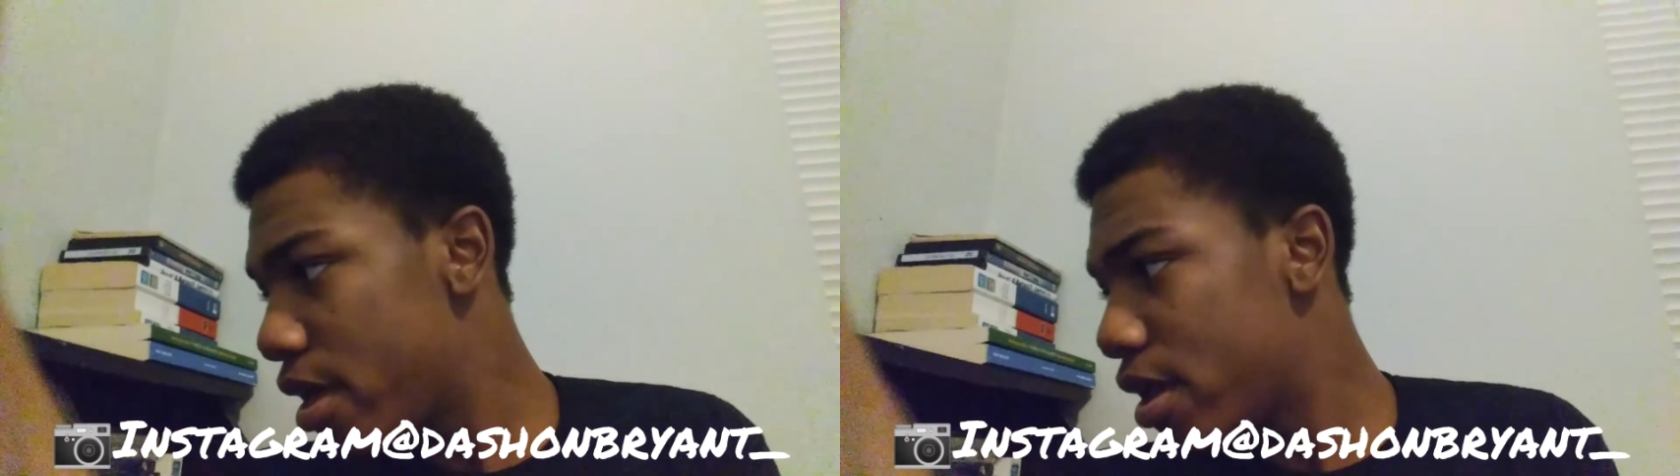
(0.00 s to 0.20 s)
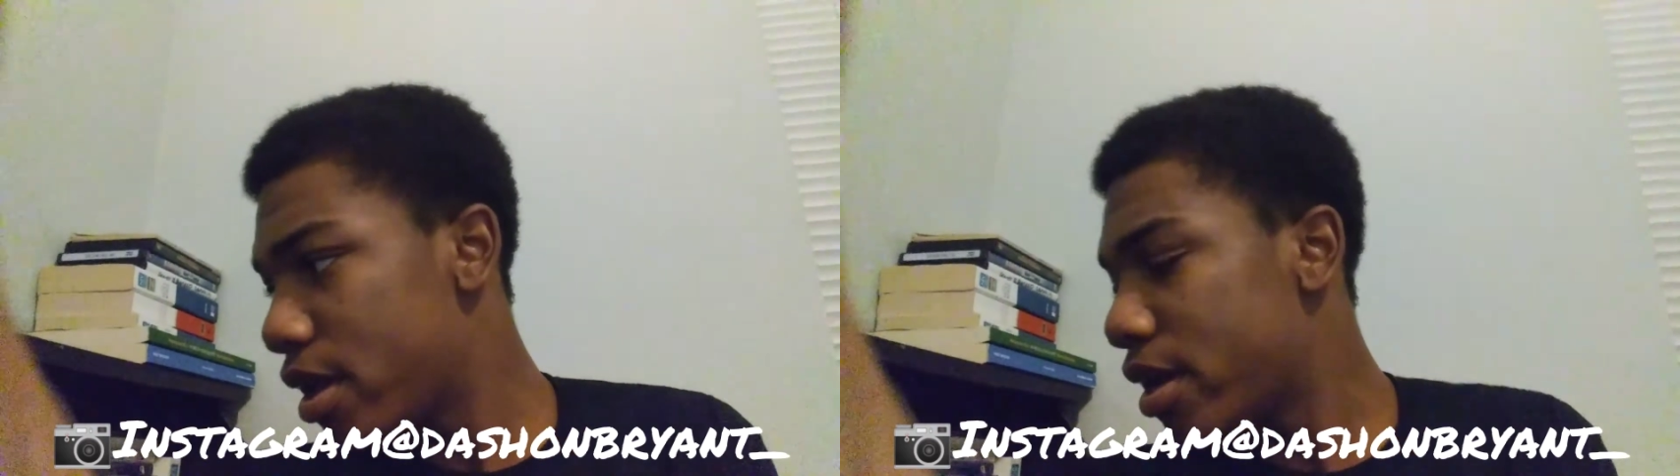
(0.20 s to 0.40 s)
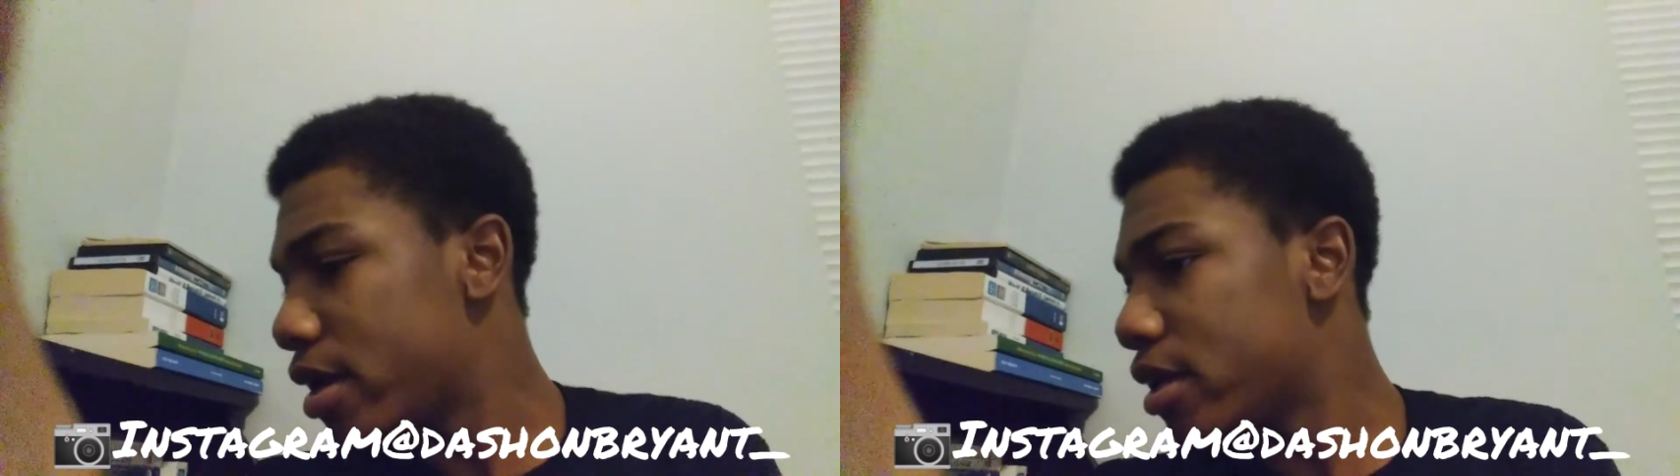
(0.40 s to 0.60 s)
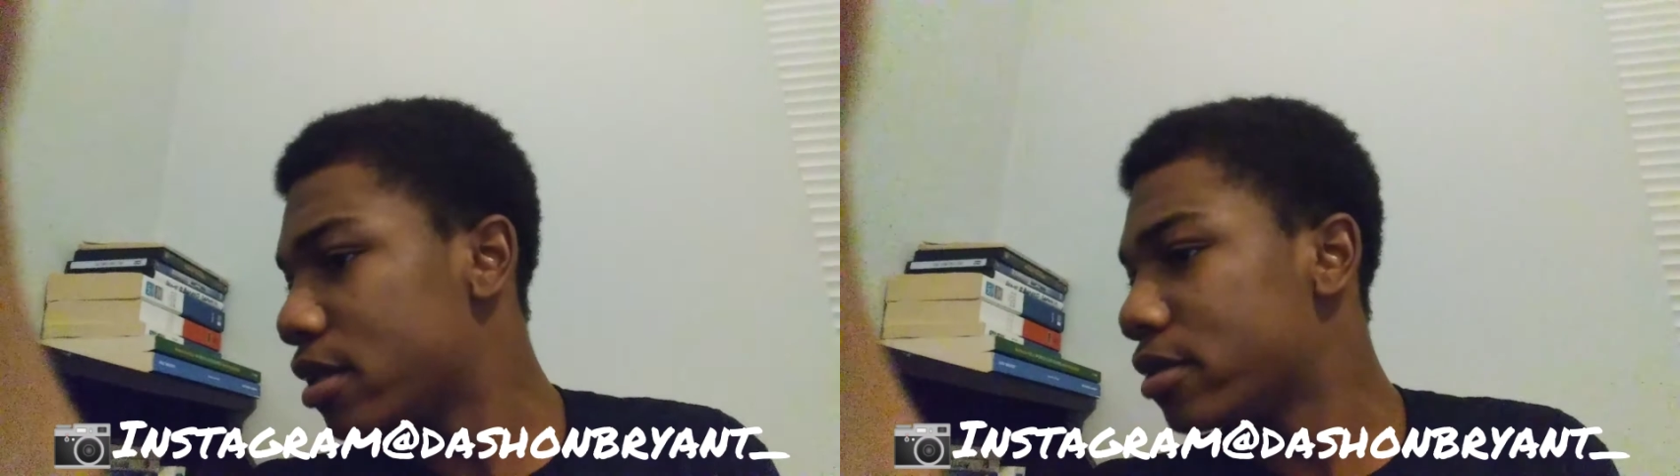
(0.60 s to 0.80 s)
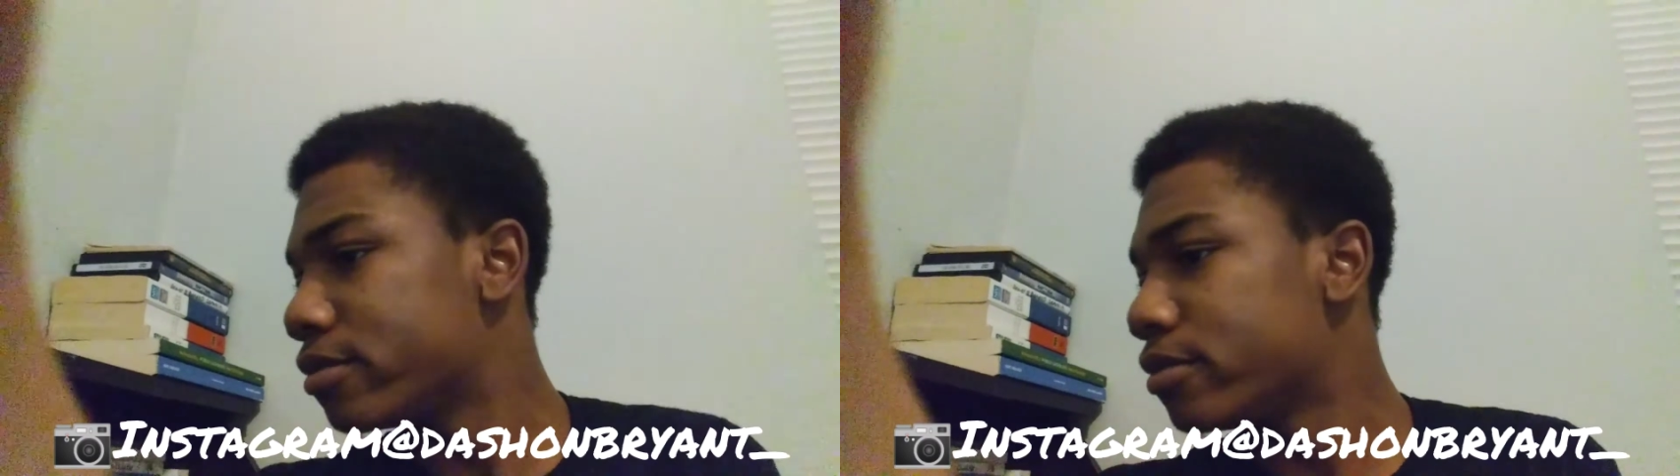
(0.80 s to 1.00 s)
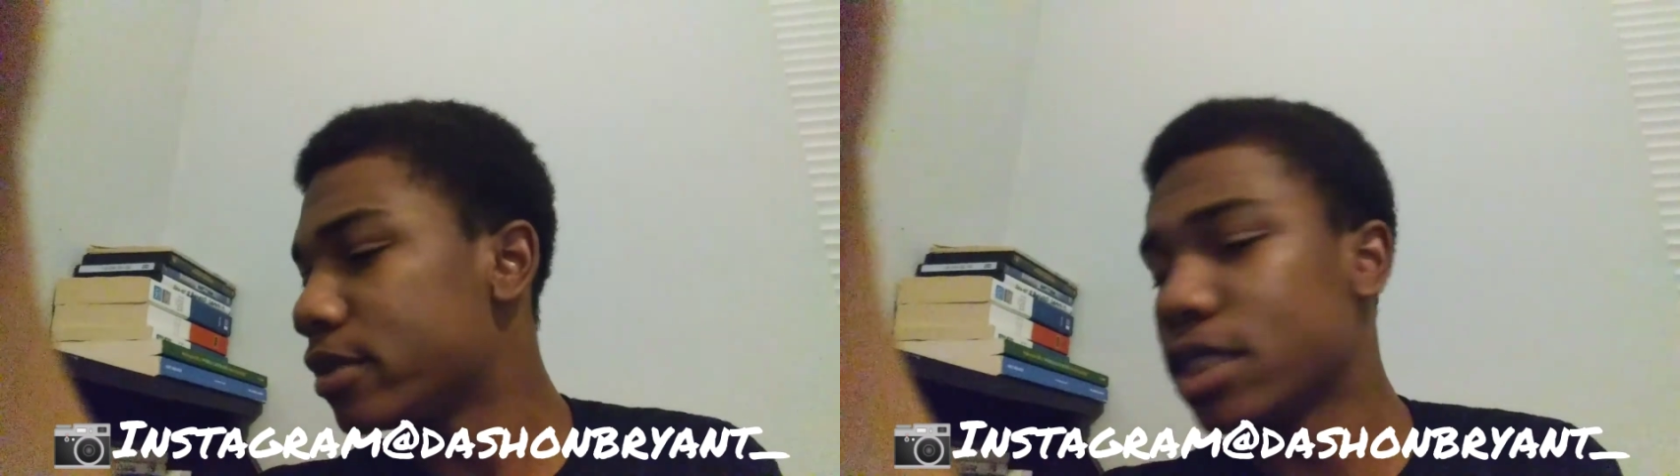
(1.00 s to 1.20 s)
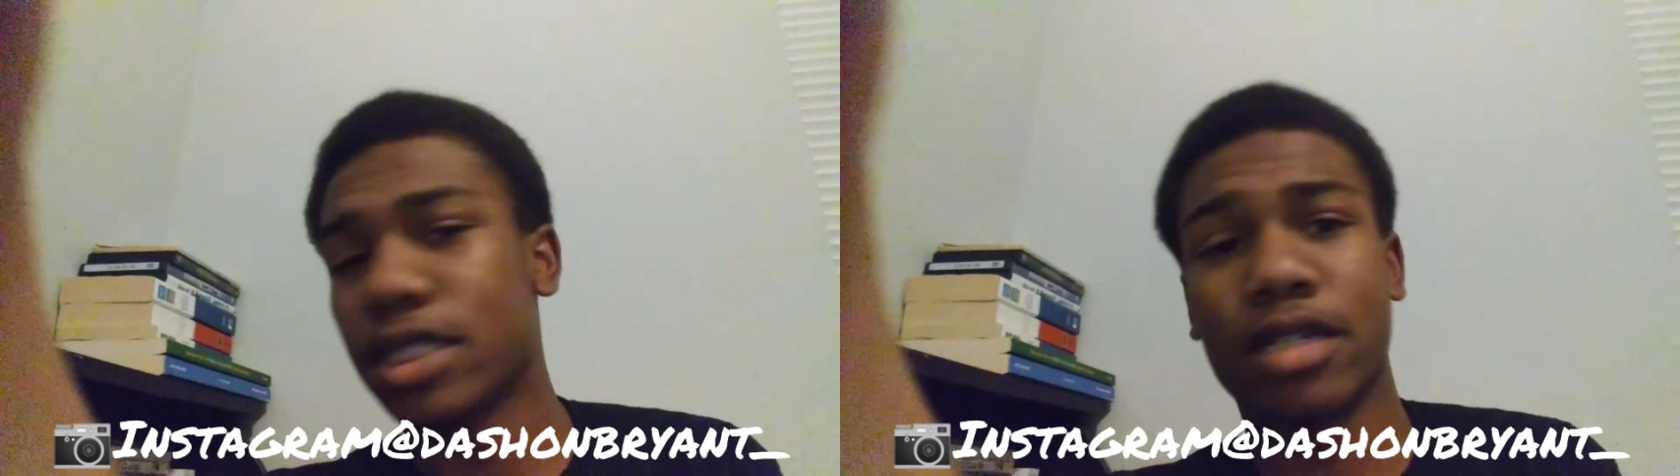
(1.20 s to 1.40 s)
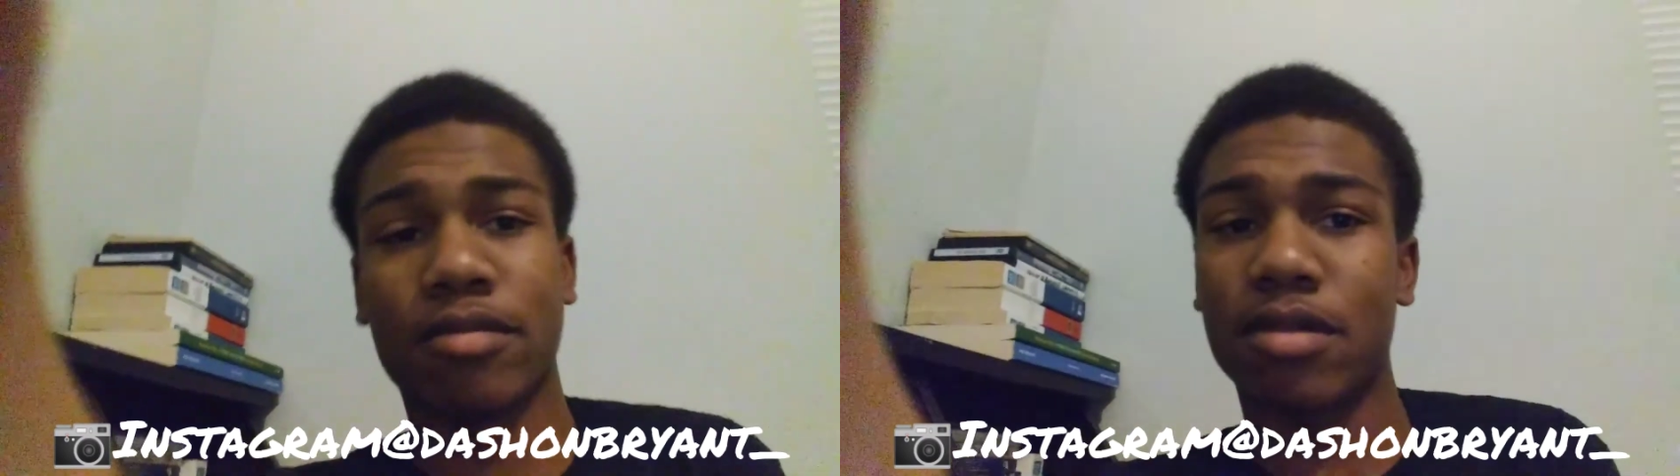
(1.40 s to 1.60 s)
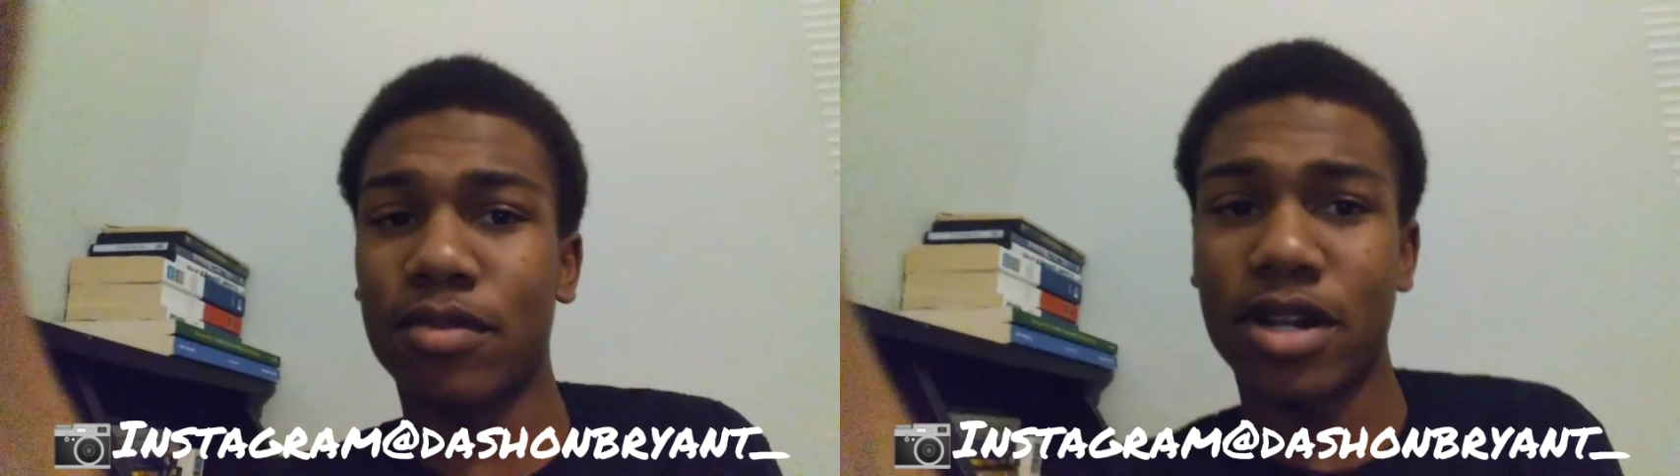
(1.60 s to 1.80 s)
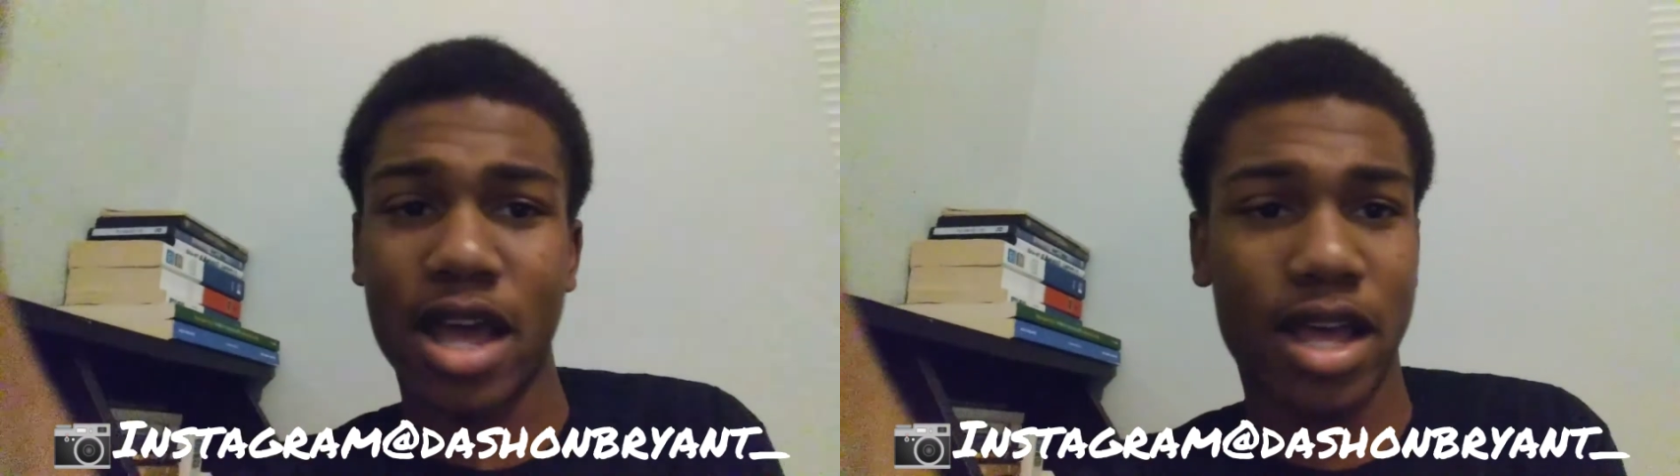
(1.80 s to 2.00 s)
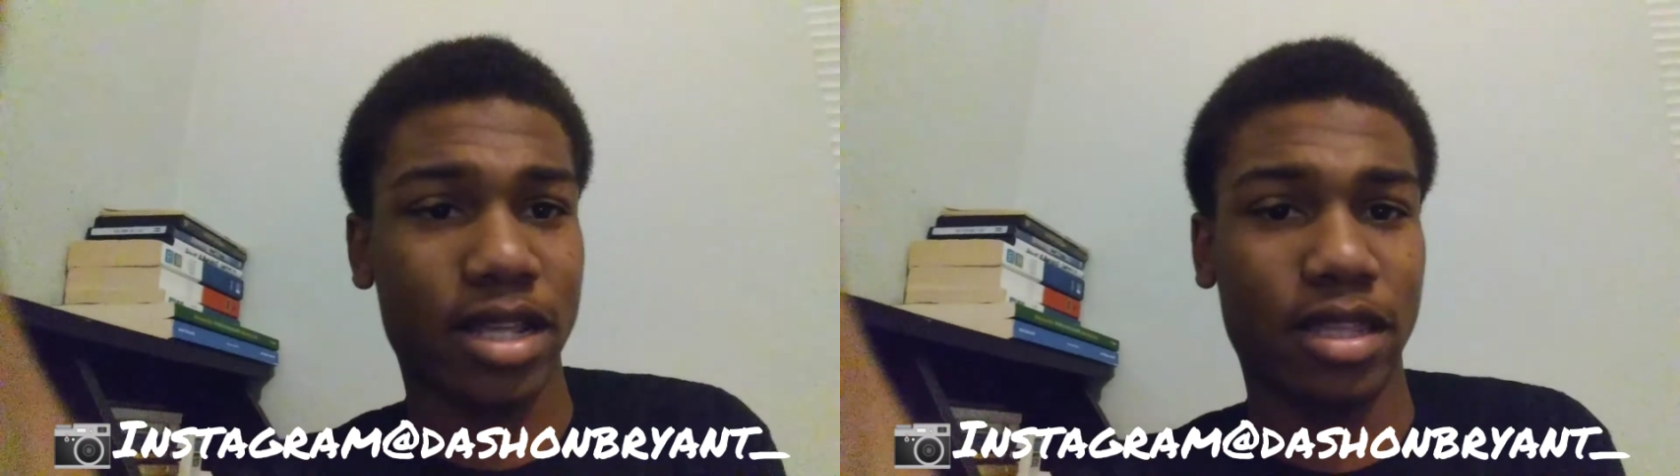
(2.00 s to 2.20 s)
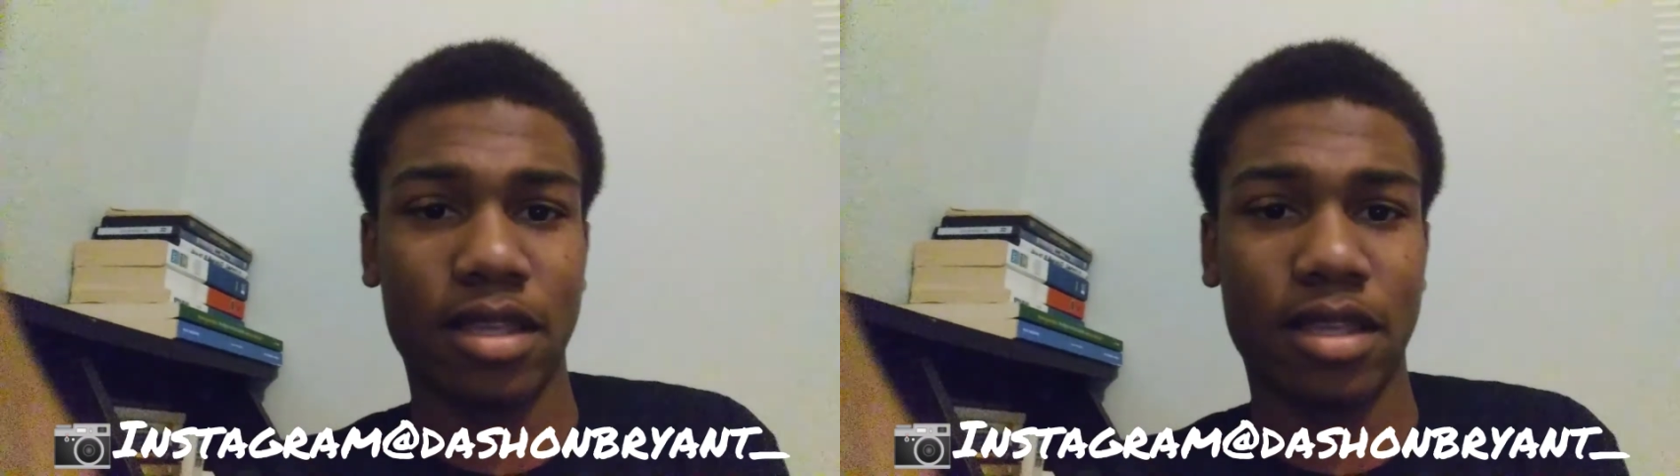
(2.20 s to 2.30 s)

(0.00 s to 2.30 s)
And tip number 9,